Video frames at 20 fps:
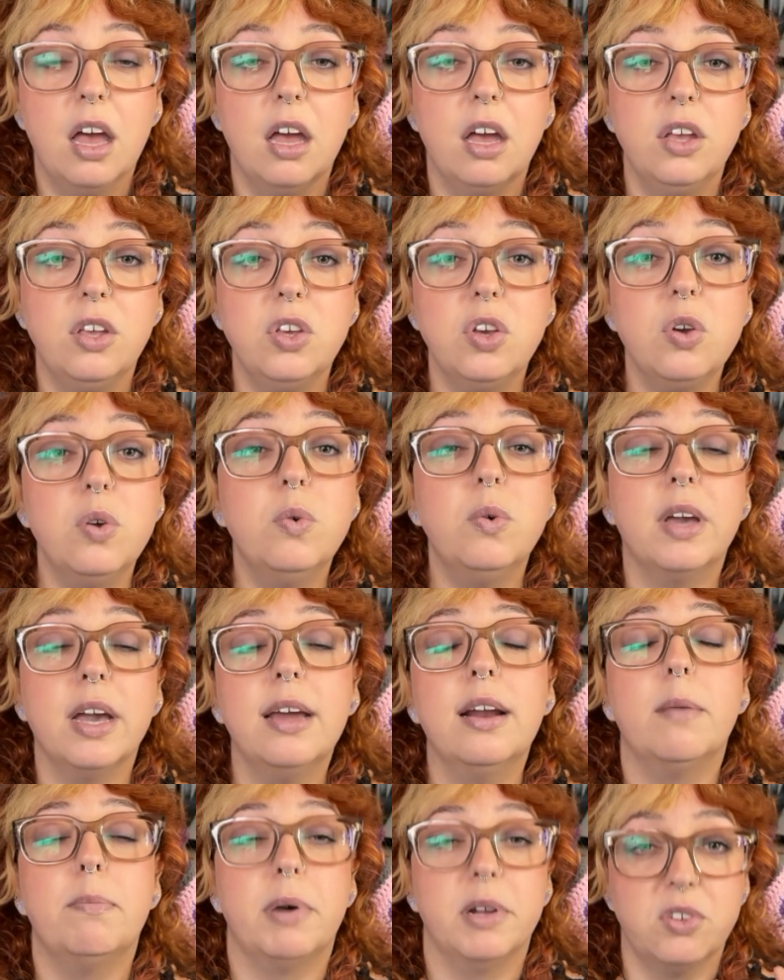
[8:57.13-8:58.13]
you get
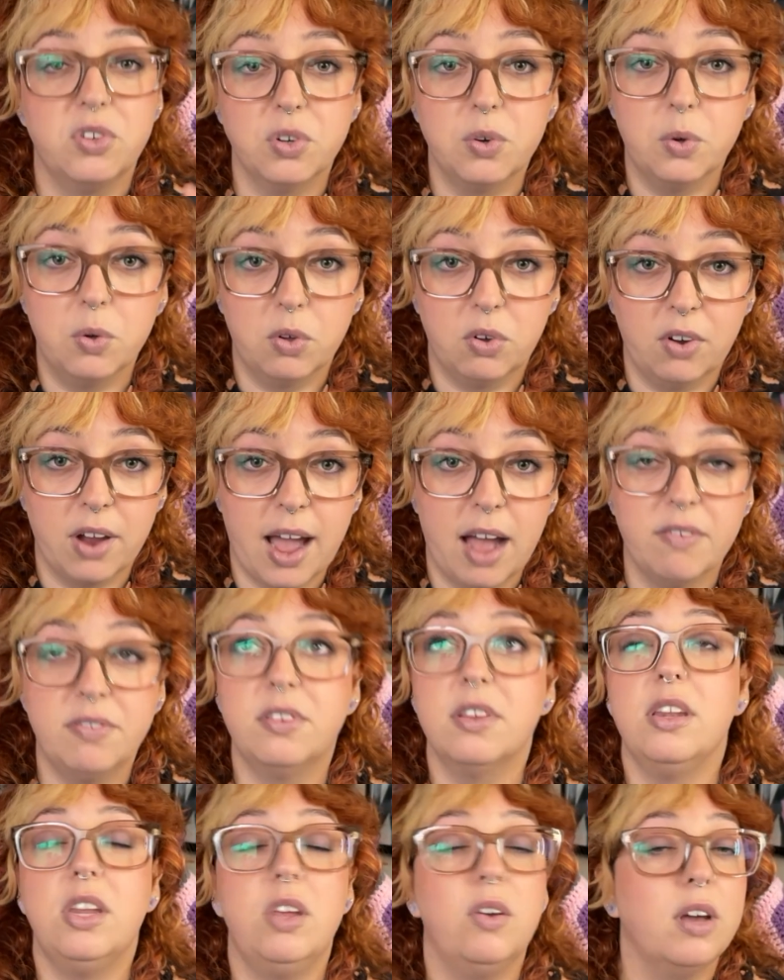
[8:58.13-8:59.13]
a bunch of cool graphs
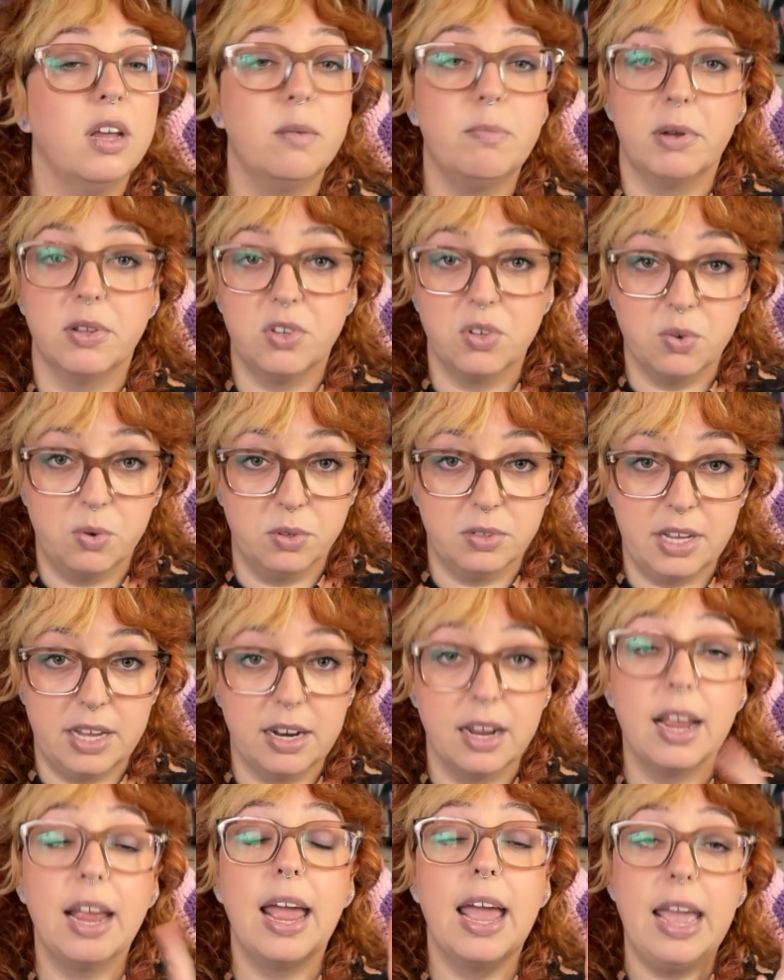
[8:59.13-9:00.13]
and you get a bunch of cool data,
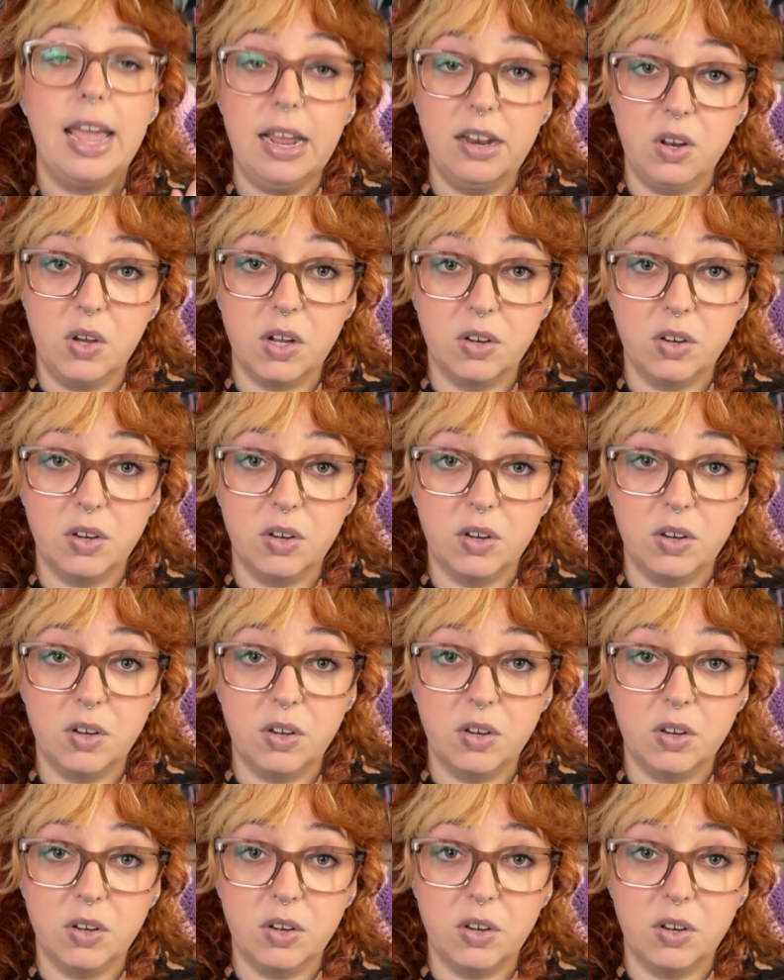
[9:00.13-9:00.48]
and you can